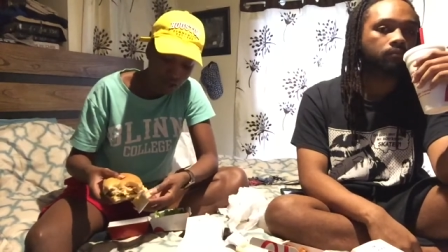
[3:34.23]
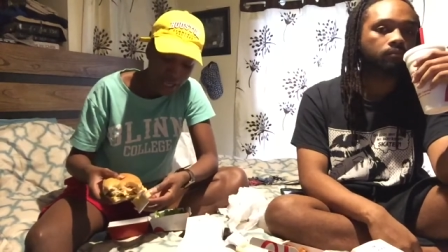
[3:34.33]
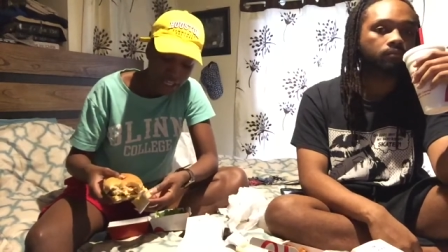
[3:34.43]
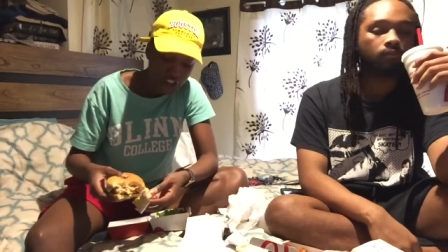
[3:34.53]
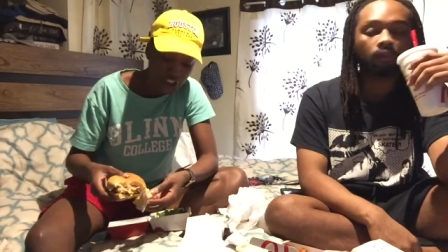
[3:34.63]

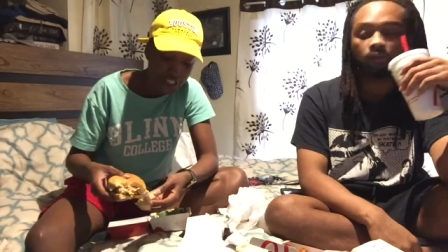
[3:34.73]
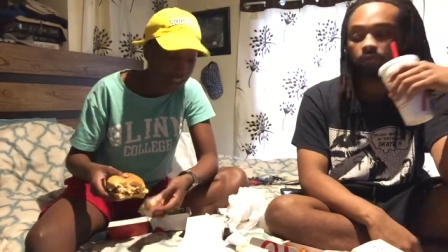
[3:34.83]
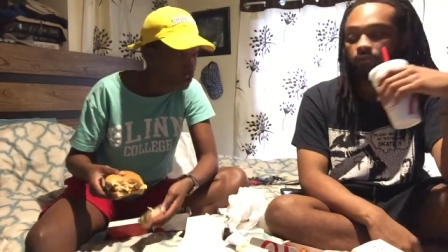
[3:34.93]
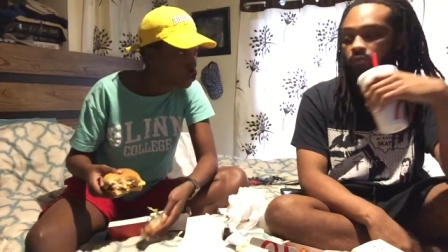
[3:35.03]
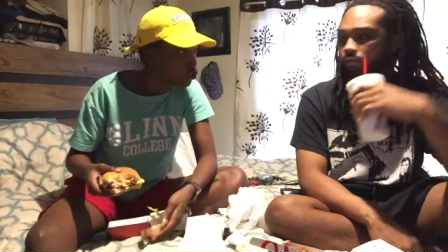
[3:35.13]
Like
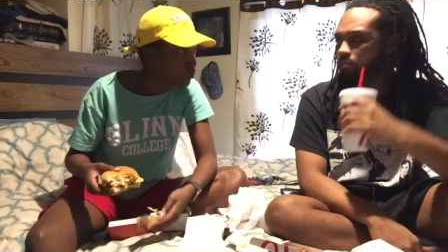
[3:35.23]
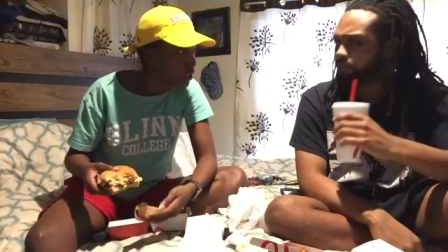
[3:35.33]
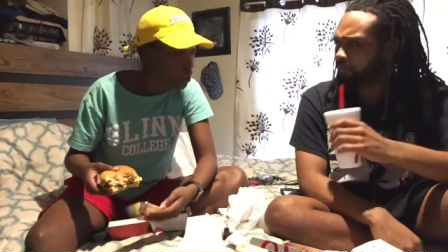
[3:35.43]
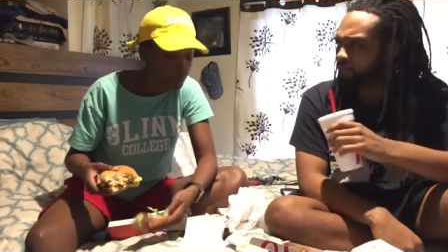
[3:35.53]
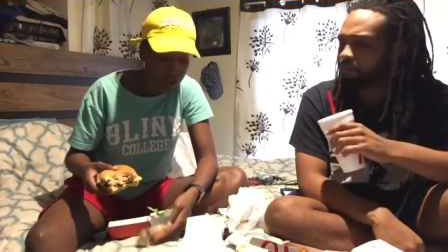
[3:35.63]
chicken
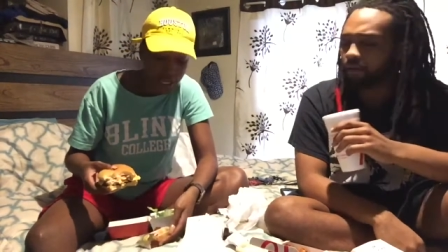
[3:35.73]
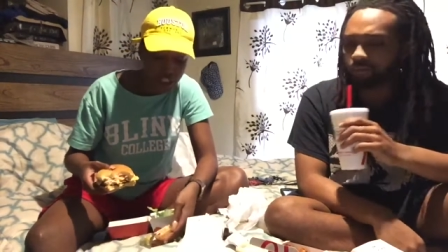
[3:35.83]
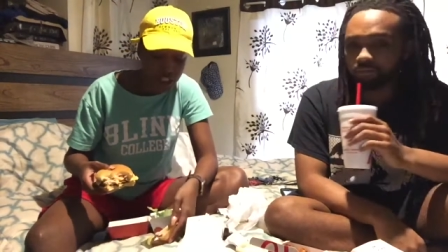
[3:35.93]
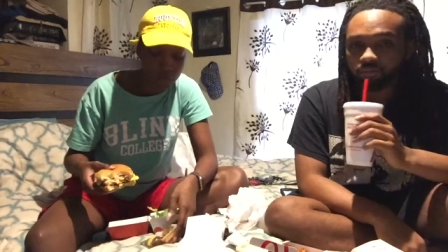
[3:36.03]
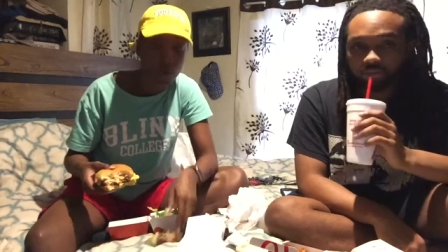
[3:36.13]
strips, like
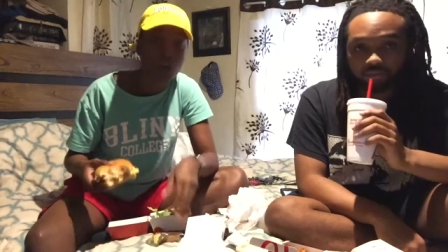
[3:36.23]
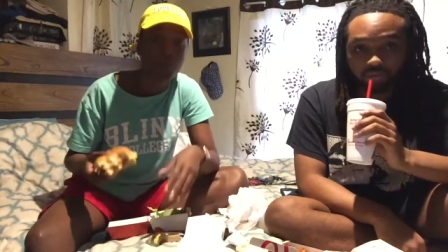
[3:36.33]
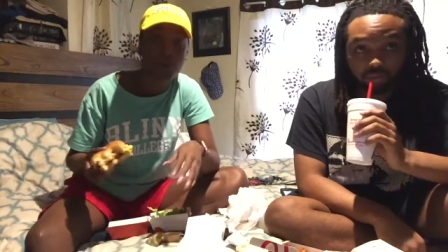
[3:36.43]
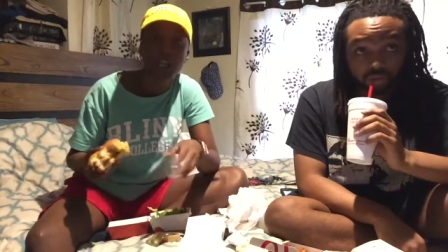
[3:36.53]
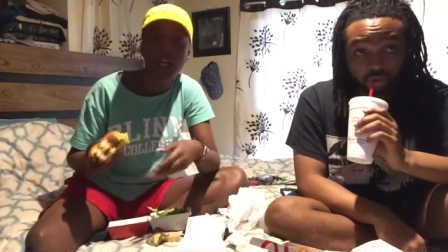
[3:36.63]
stuff you could
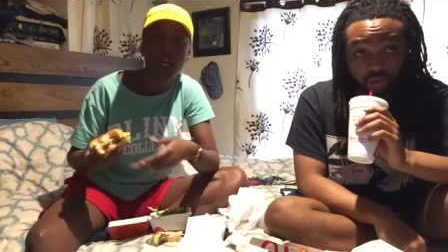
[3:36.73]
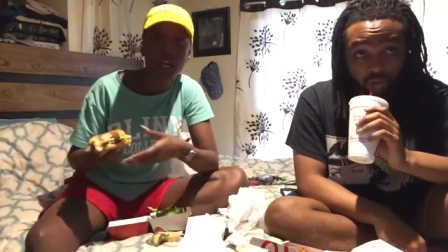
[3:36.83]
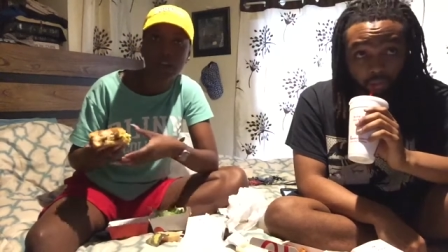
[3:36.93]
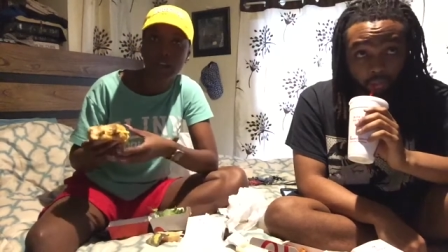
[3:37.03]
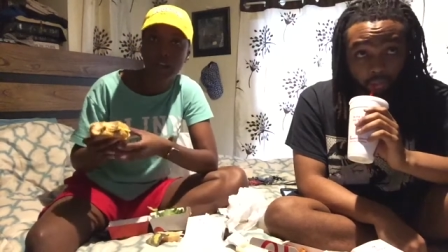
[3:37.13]
put in the
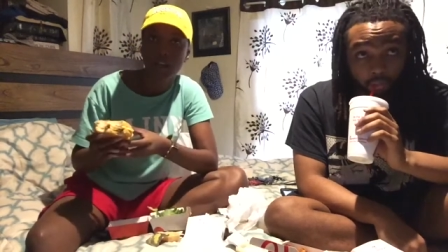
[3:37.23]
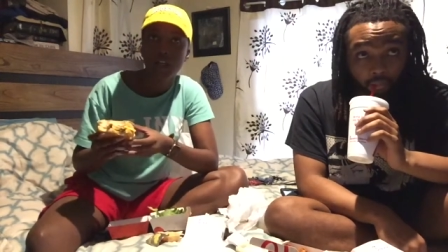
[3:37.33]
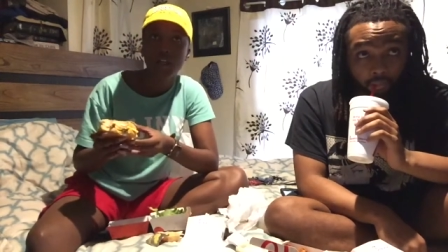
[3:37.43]
oven.